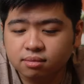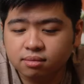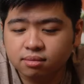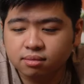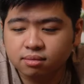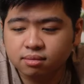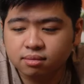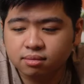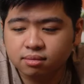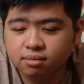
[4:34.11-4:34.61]

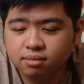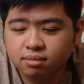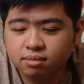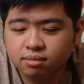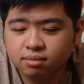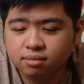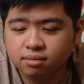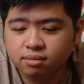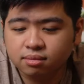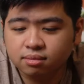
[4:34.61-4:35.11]

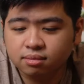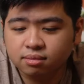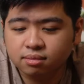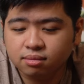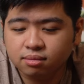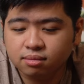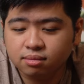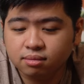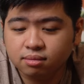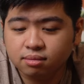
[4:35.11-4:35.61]

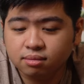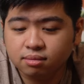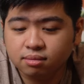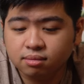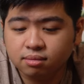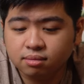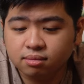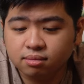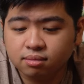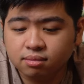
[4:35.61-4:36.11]

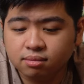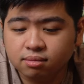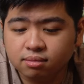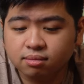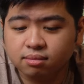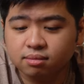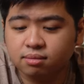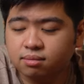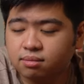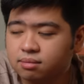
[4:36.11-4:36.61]

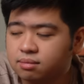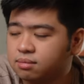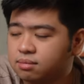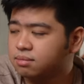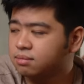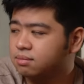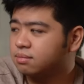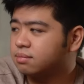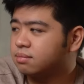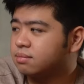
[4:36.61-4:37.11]

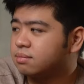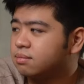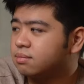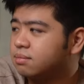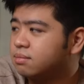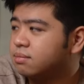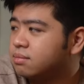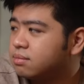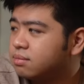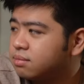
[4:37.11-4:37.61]

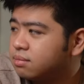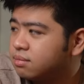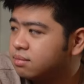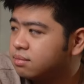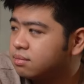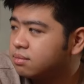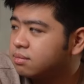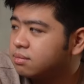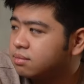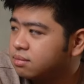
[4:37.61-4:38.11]

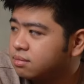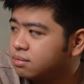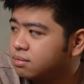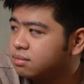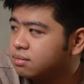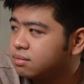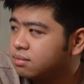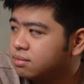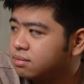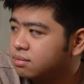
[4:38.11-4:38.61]

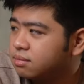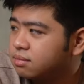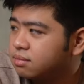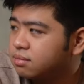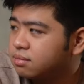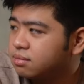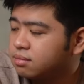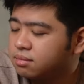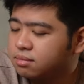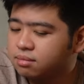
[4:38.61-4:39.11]

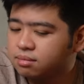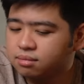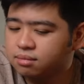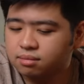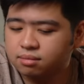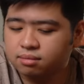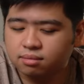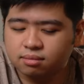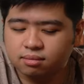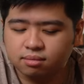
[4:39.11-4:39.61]

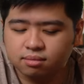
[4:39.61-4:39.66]
(silent)